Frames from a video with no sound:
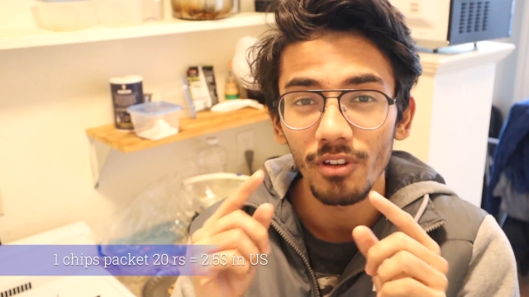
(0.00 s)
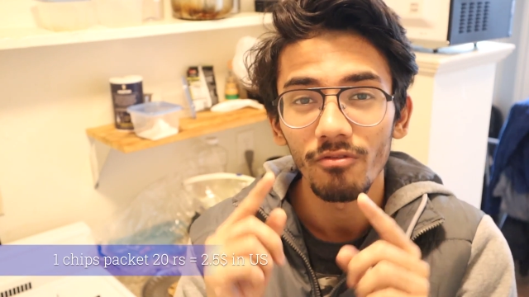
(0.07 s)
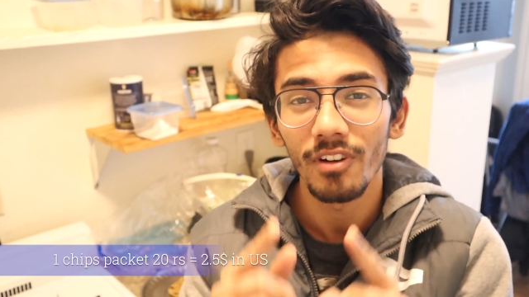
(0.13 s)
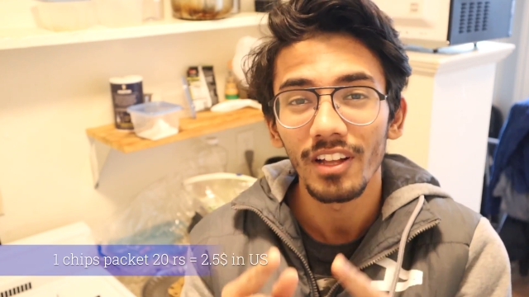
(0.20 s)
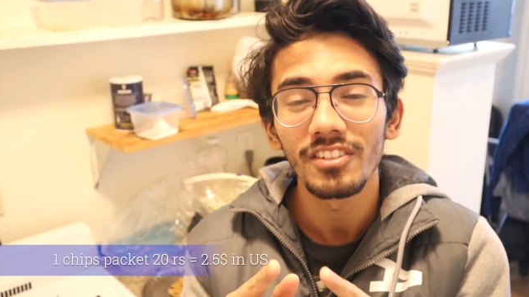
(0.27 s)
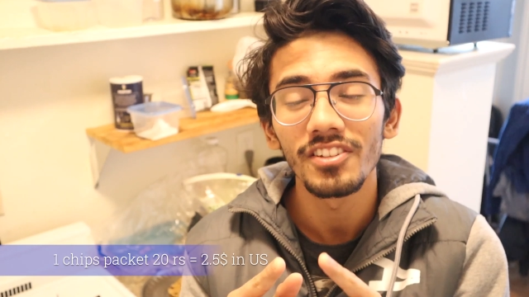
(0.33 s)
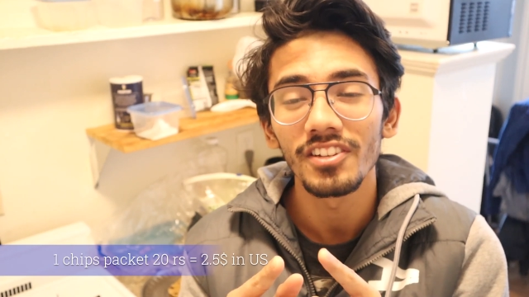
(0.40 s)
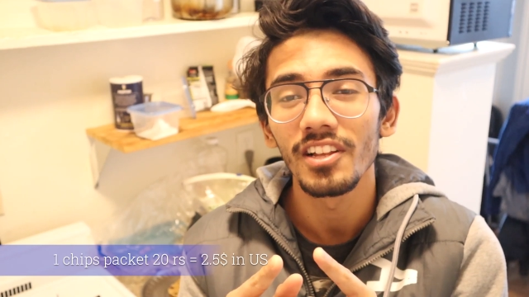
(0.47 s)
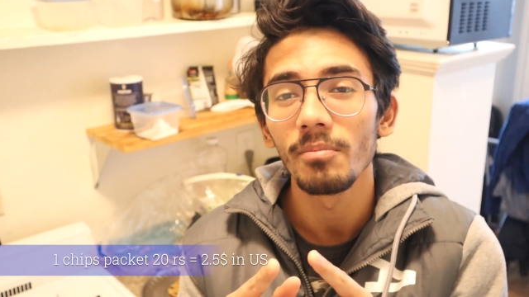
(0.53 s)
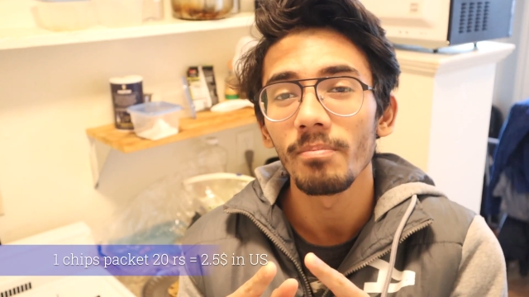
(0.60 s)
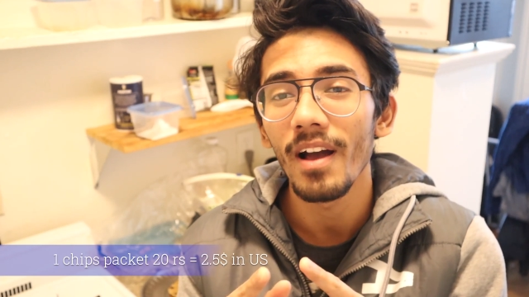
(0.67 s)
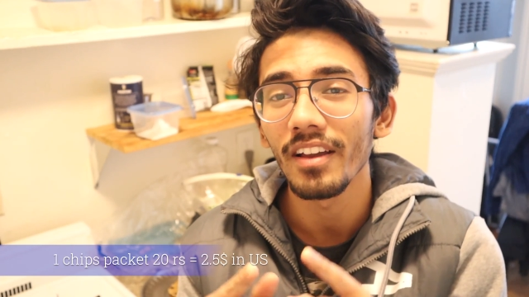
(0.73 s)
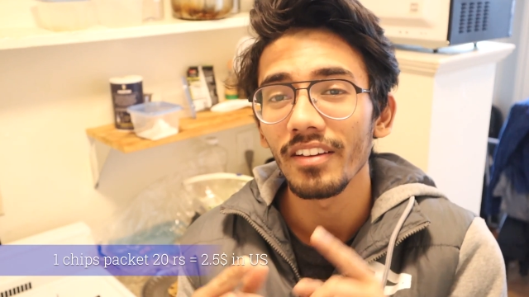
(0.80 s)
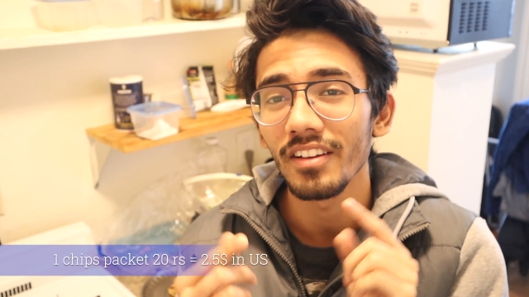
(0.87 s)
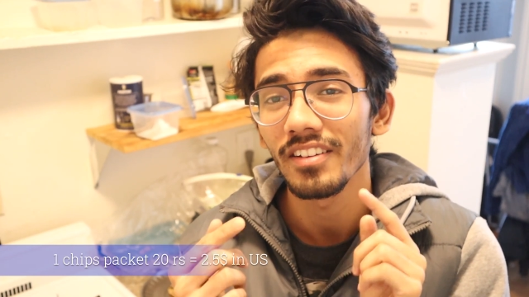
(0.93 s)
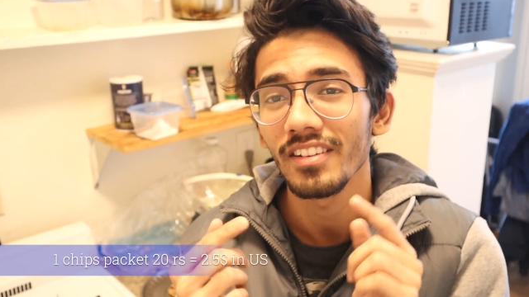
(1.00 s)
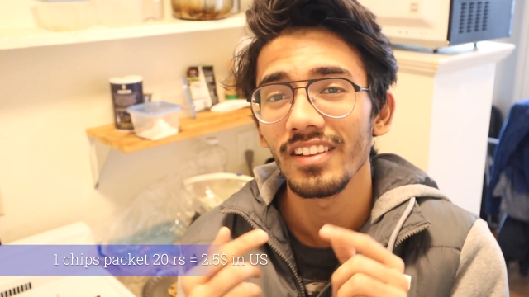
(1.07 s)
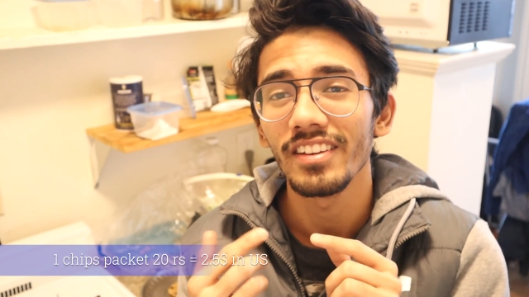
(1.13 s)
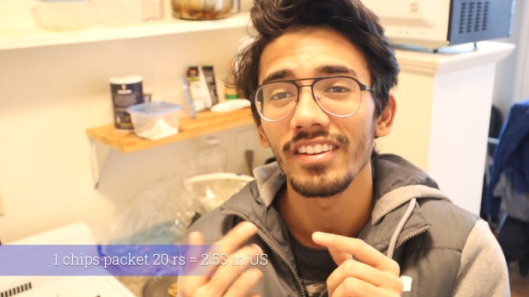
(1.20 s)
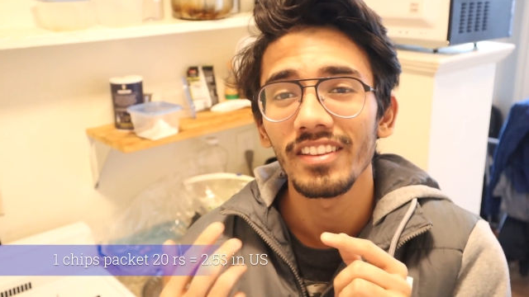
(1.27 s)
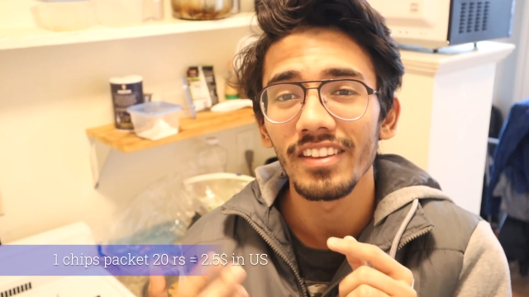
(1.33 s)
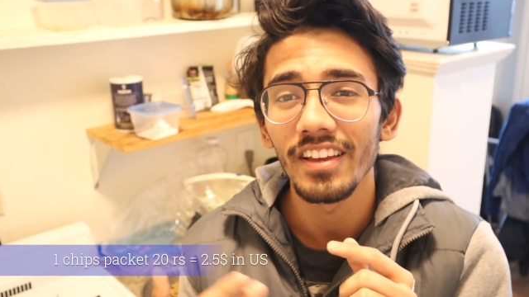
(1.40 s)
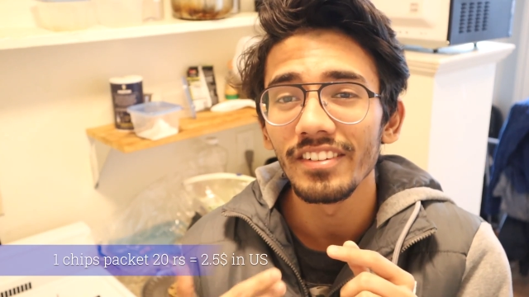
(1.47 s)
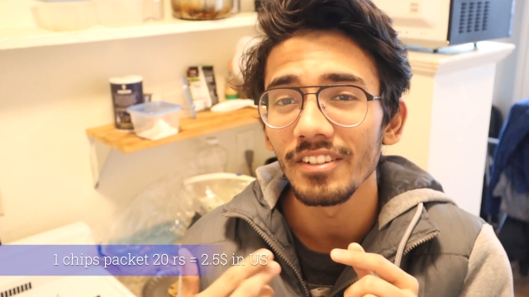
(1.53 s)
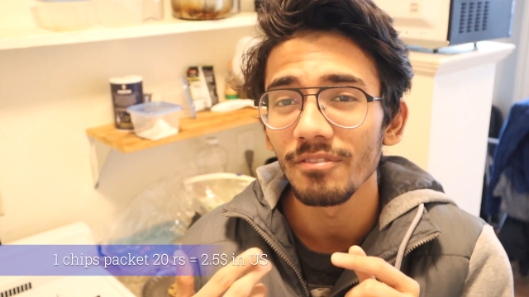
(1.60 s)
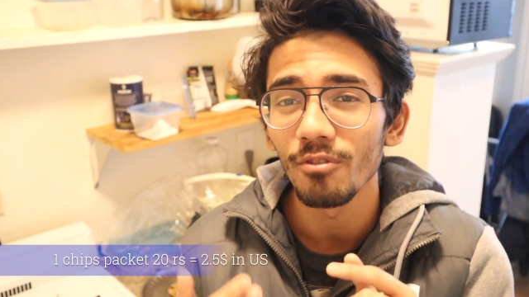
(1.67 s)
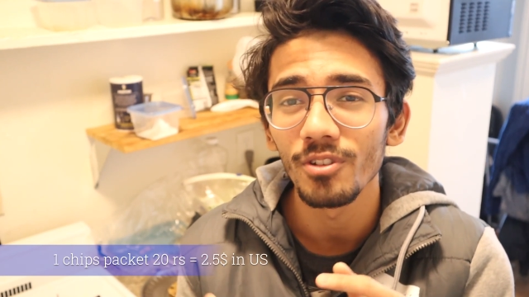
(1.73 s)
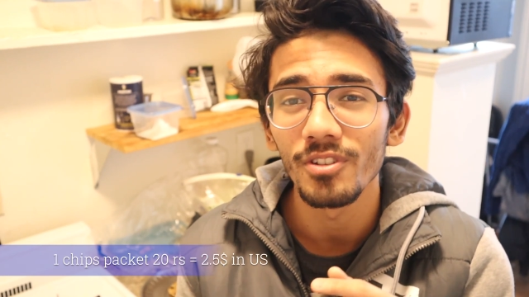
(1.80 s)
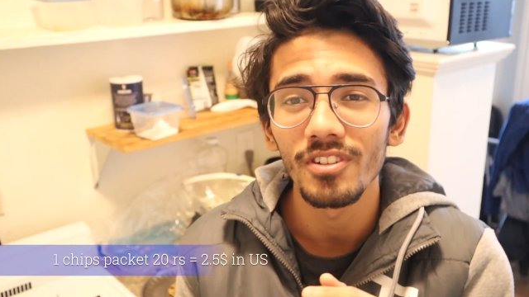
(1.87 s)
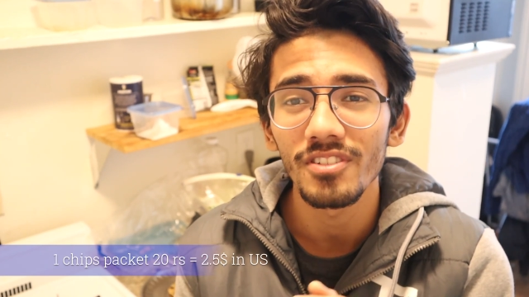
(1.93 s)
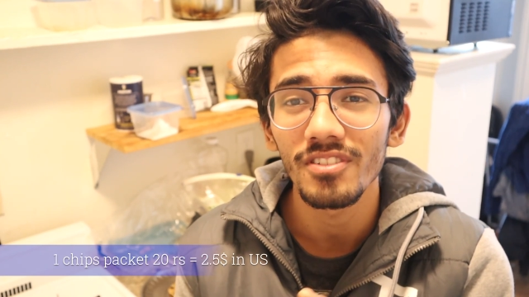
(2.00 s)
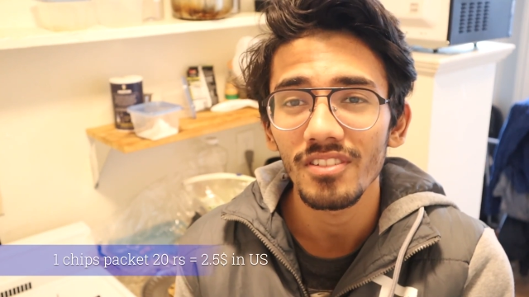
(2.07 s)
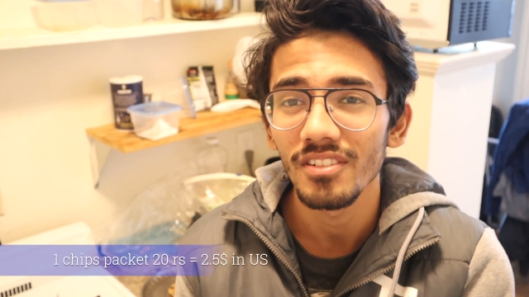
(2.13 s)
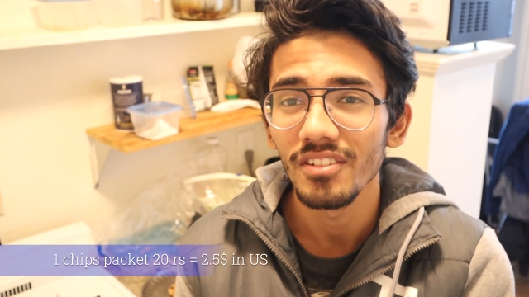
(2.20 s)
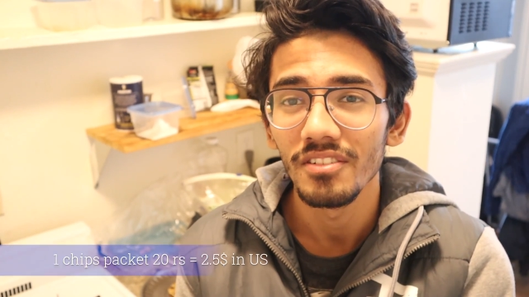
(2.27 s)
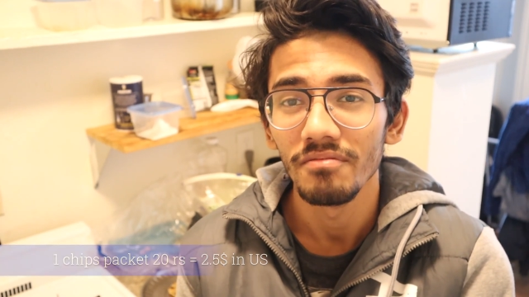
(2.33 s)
the one single packet, and I can get it for just